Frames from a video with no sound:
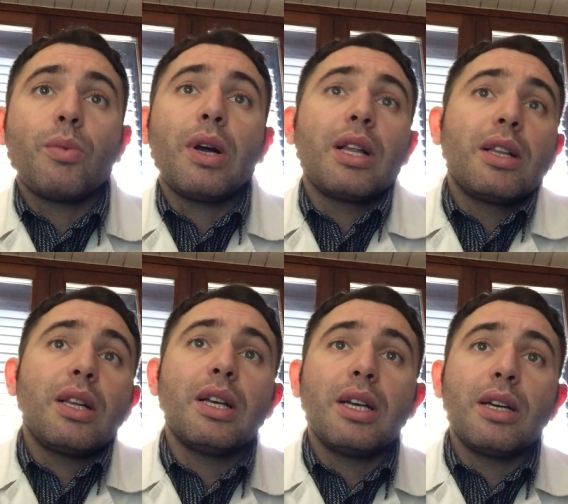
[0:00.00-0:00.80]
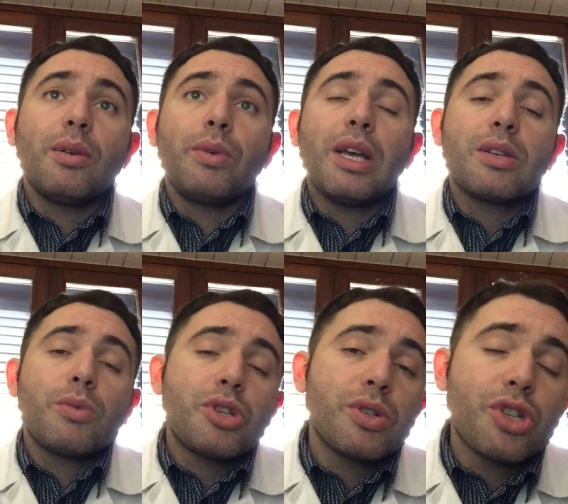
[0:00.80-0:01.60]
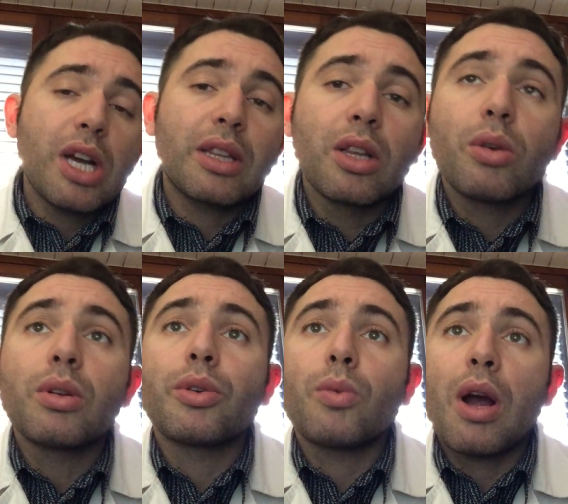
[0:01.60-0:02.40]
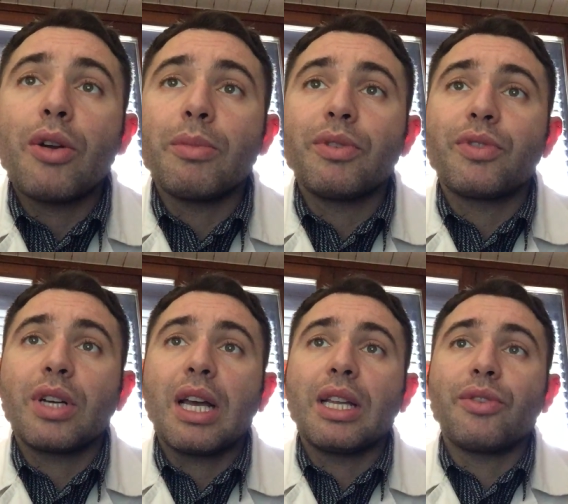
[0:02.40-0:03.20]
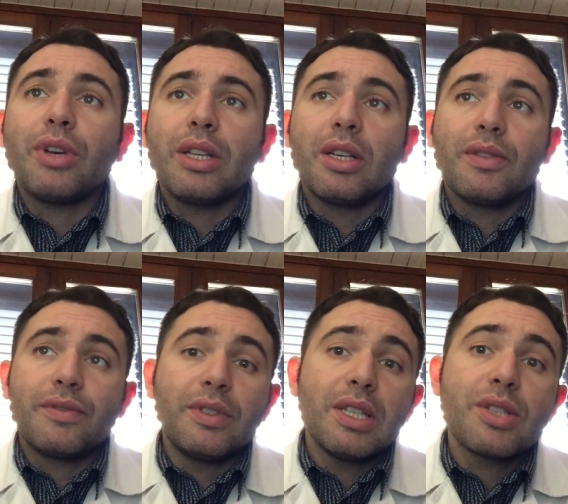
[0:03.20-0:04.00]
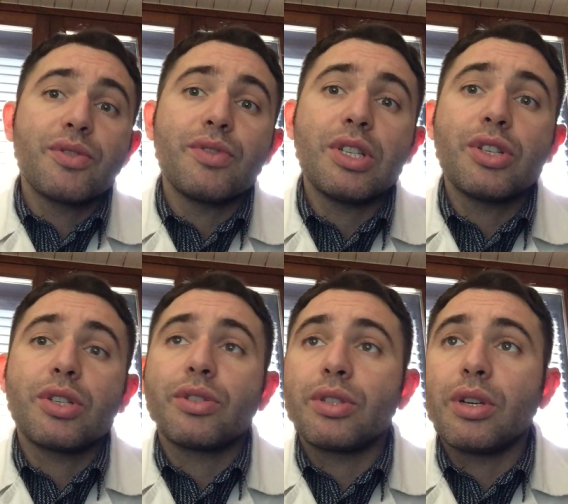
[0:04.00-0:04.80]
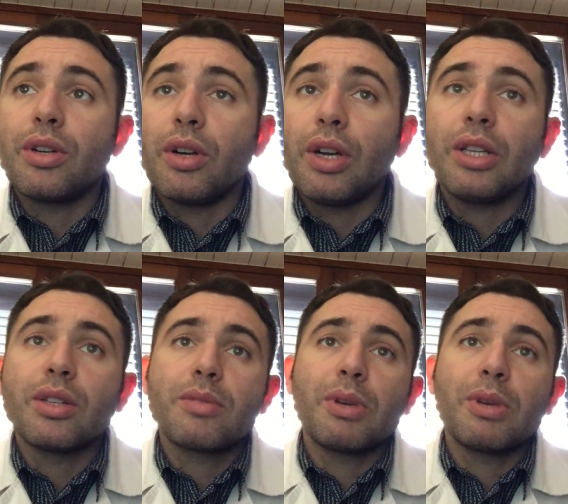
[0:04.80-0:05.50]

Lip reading: Well, we should check the local requirement for getting rid of this syringe and needles,